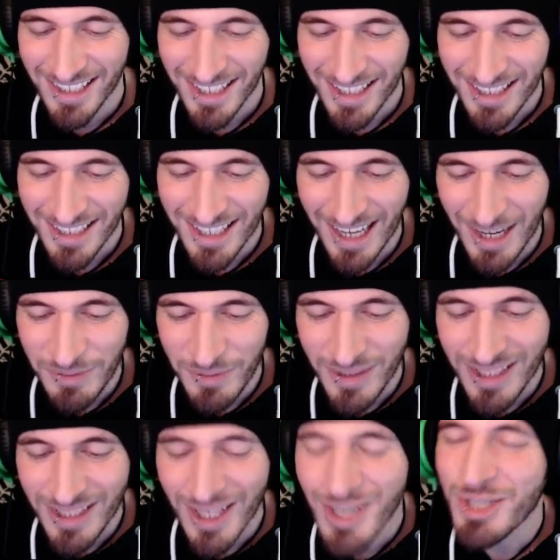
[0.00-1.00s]
yeah, I feel...
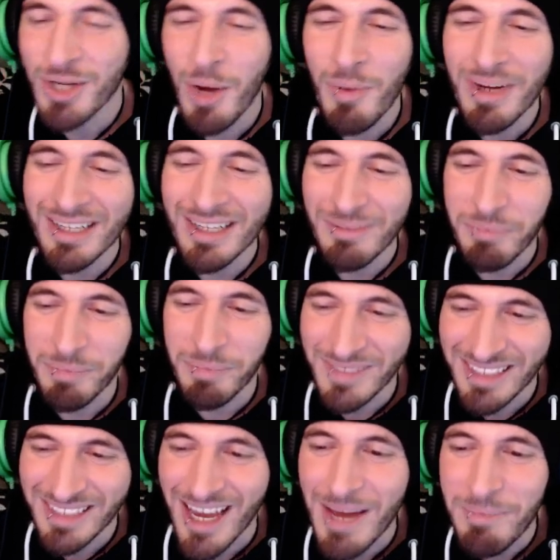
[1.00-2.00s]
You know what?
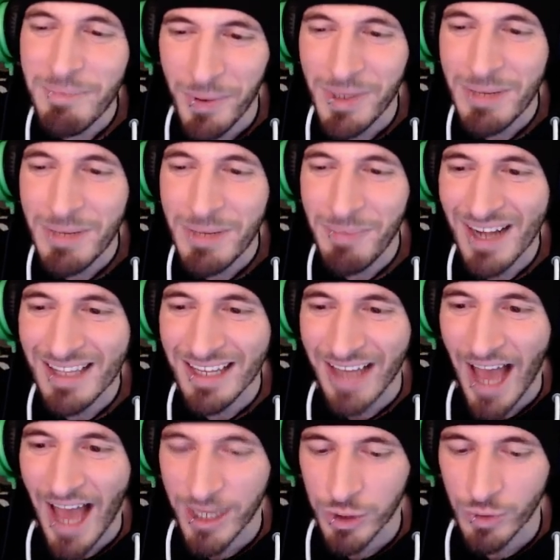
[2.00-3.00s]
Can't PewDiePie, like,
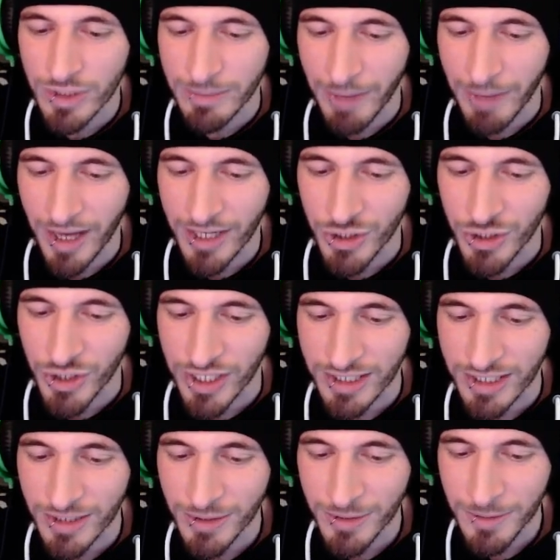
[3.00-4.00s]
actually buy a jet, though?